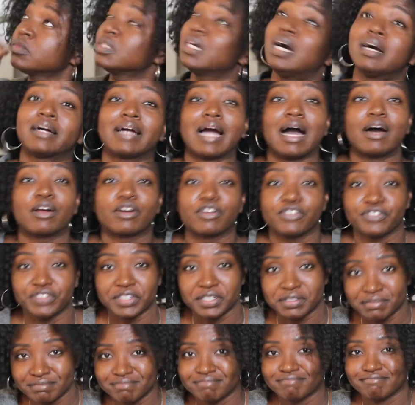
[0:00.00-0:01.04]
A
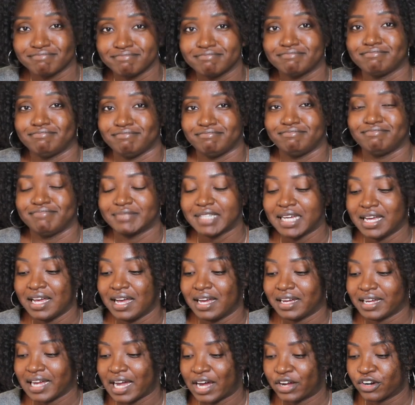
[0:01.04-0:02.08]
counterfeit.
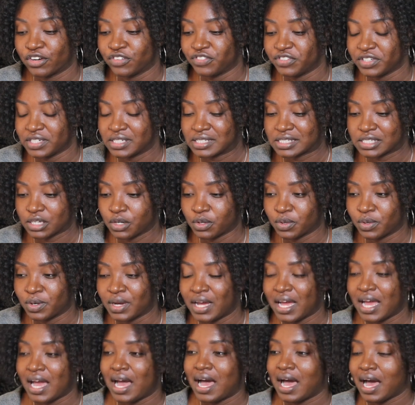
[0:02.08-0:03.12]
Counterfeit. So,
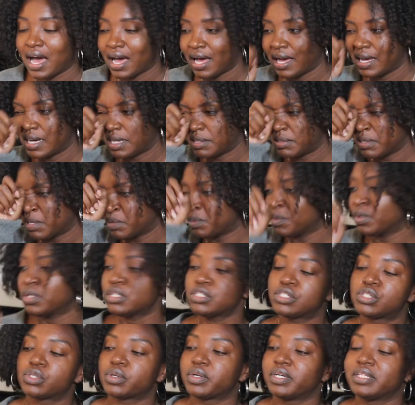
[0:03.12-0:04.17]
um, the one
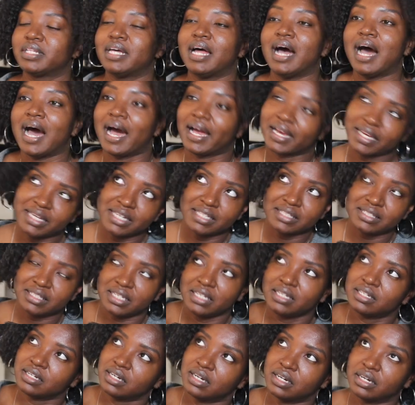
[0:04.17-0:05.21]
story that I can
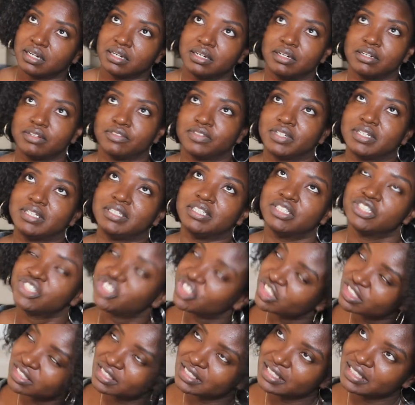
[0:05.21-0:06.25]
think of
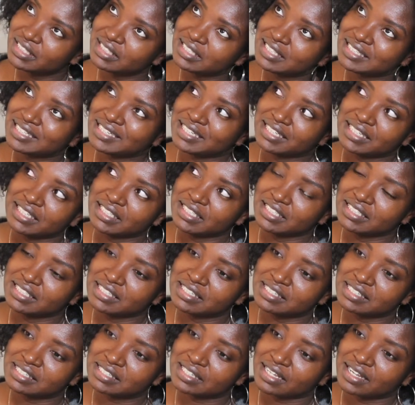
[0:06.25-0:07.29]
initially
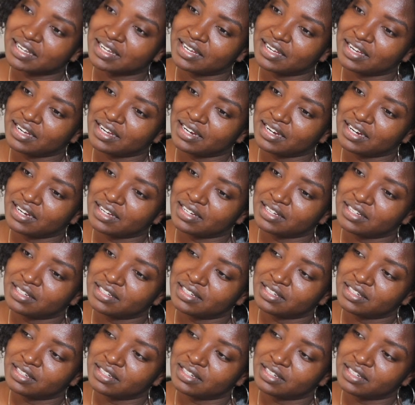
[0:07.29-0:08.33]
is
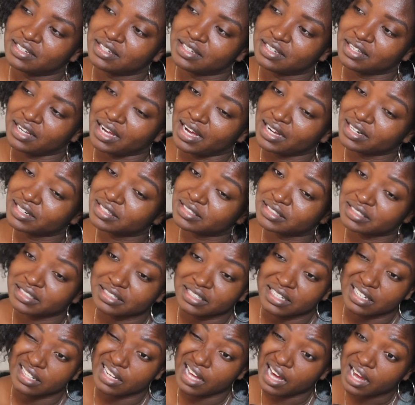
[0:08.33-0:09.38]

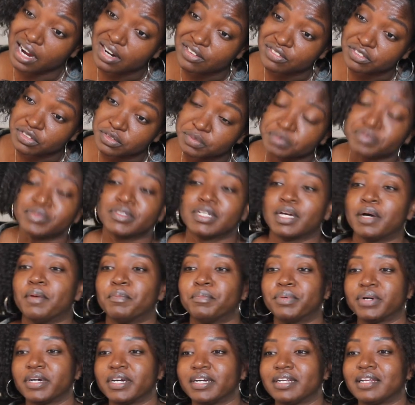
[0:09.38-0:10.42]
honestly a lot of them.
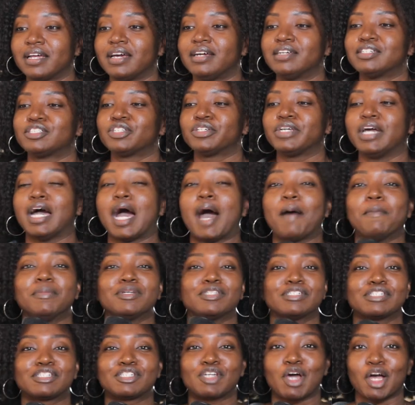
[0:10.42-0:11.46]
But so yeah, I'm gonna
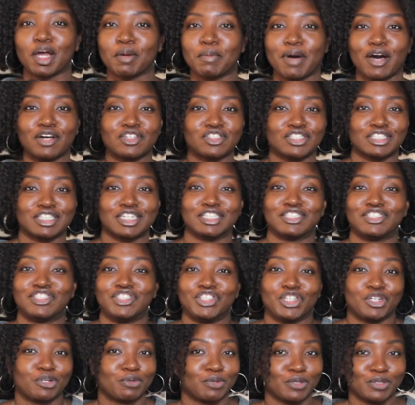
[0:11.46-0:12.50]
just talk about just a
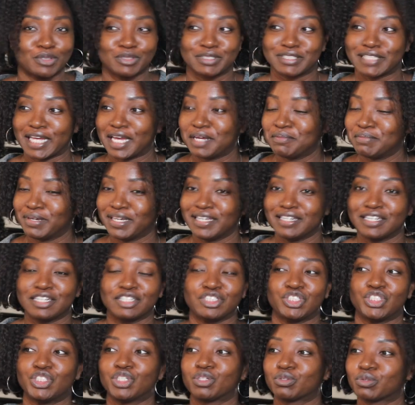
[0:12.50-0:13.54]
general statement, a
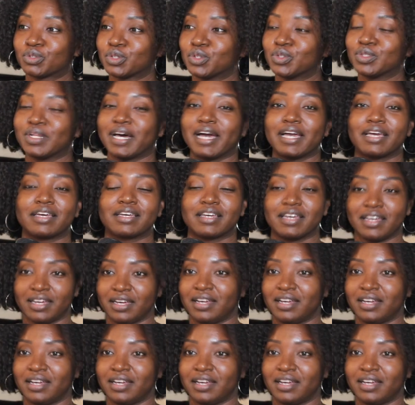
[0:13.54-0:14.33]
general like